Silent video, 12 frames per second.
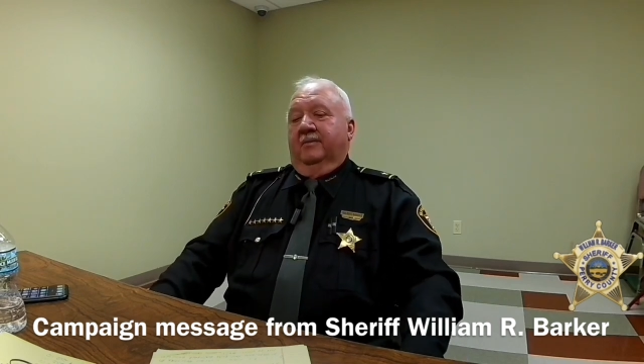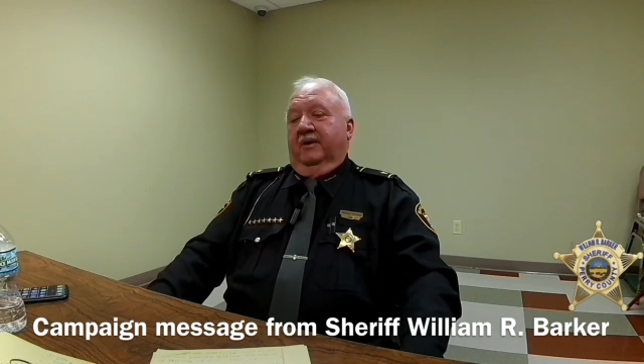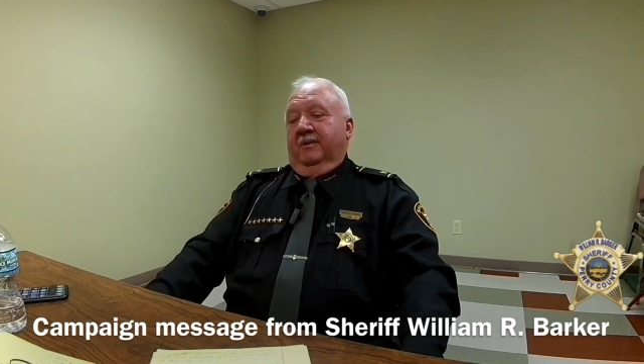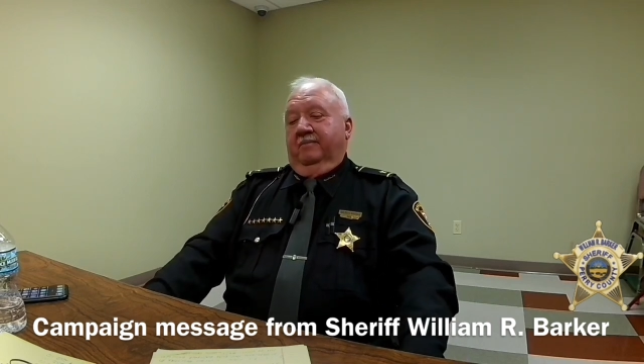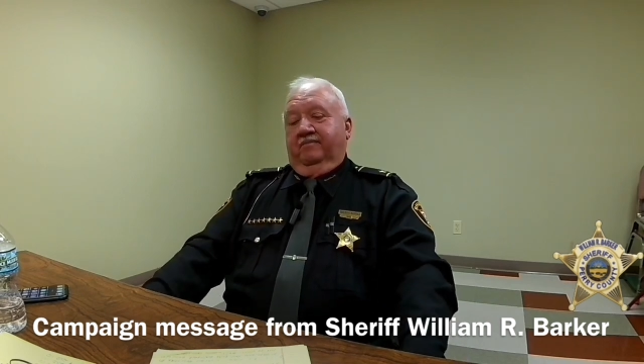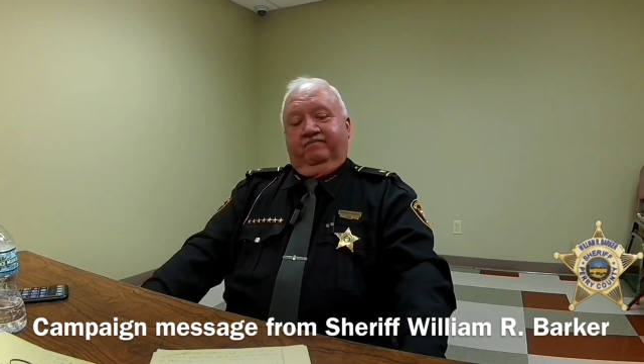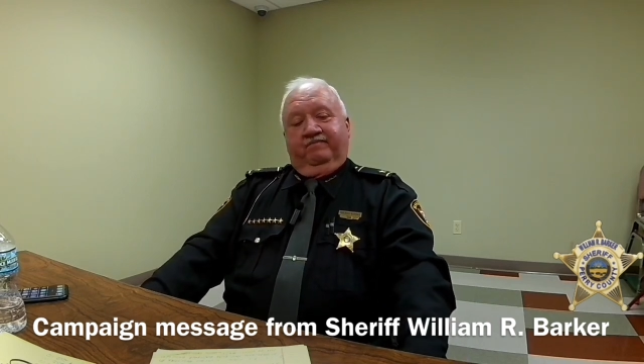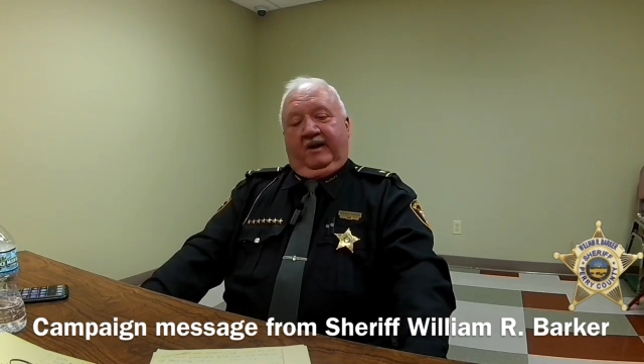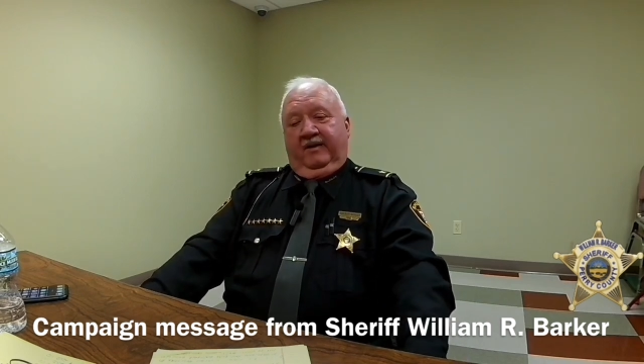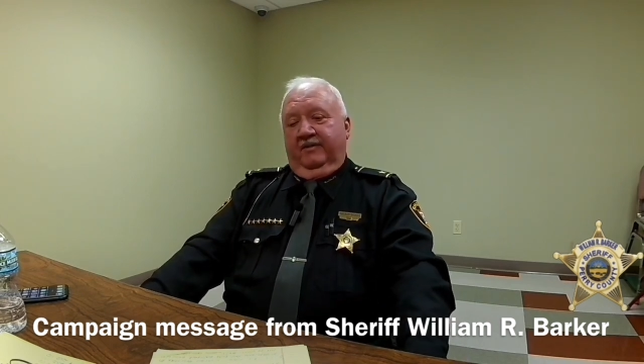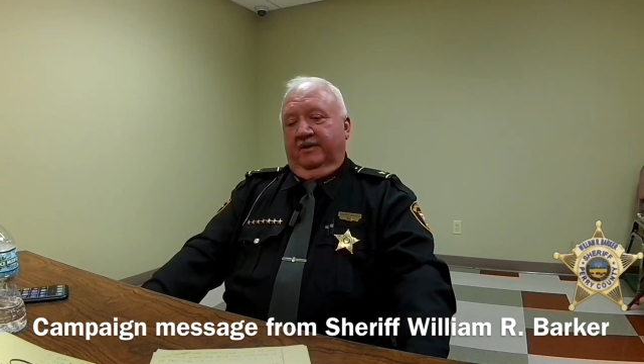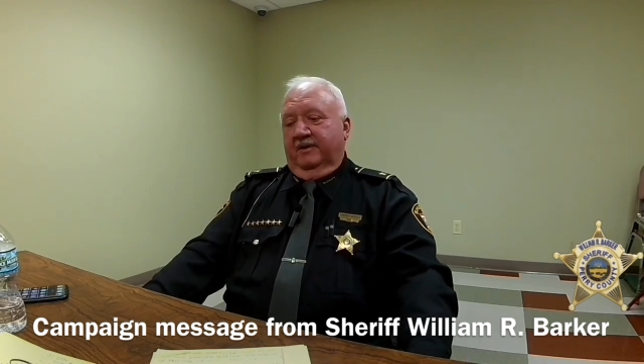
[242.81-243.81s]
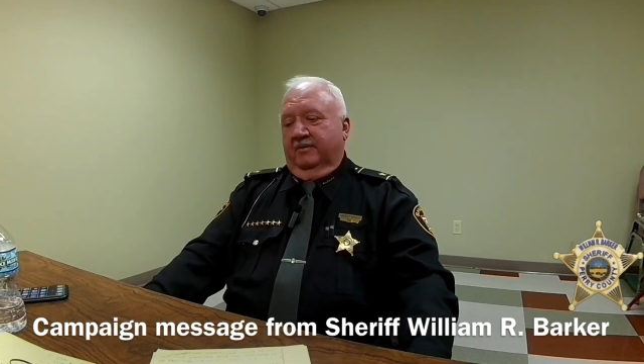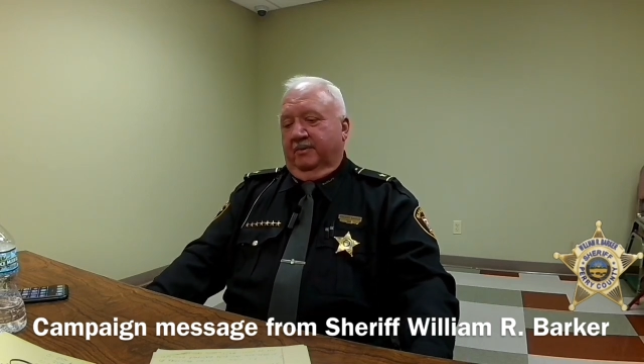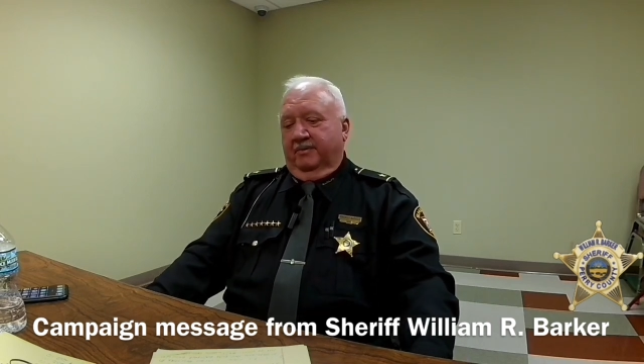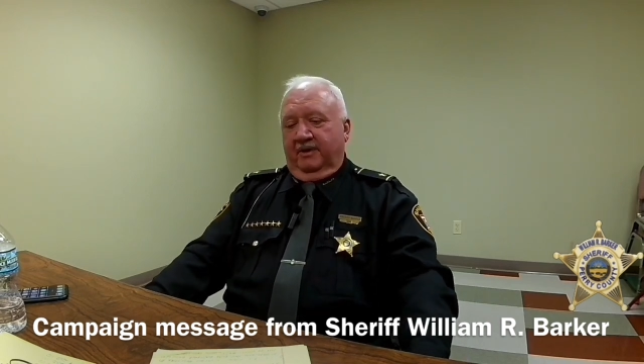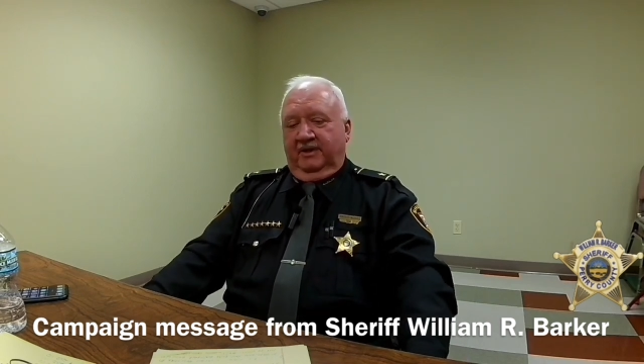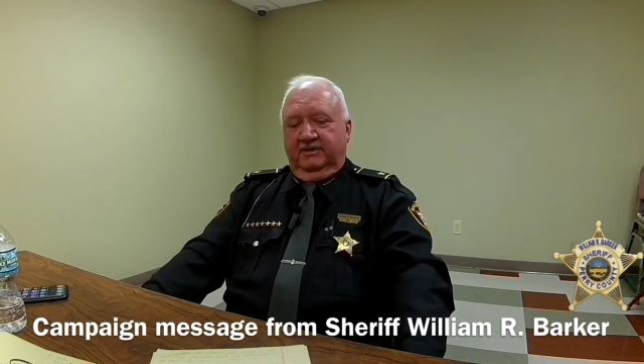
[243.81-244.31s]
But I have nothing but
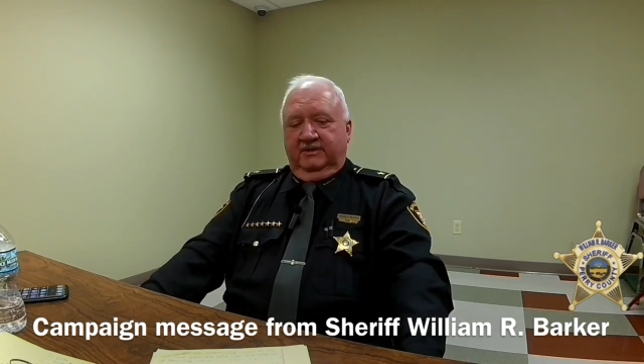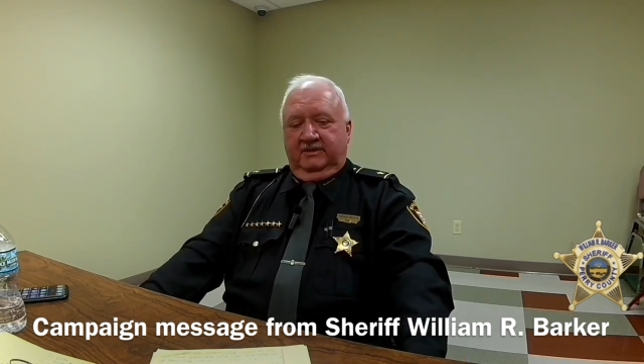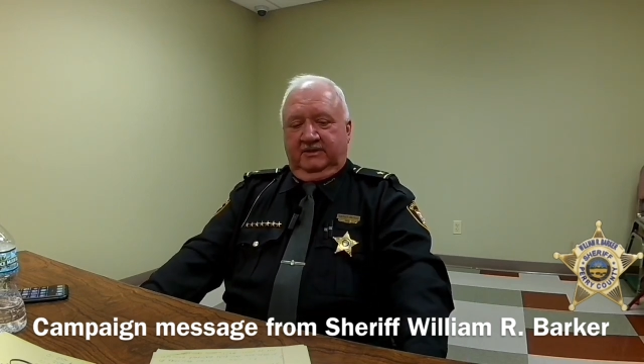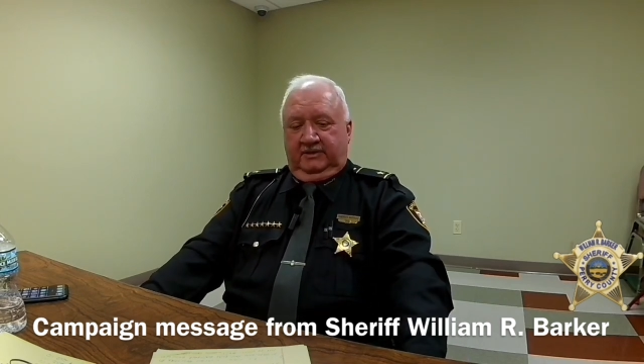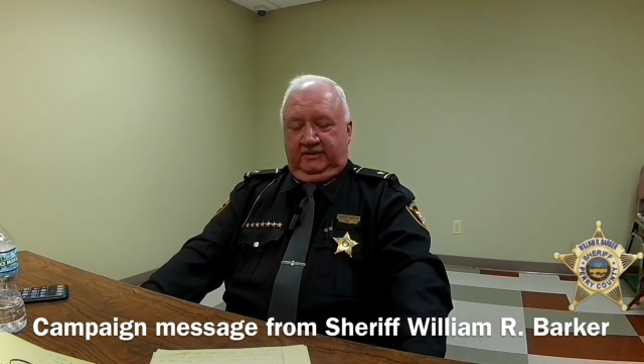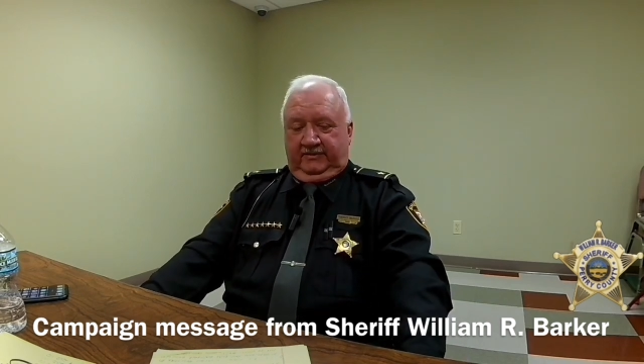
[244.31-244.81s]
praises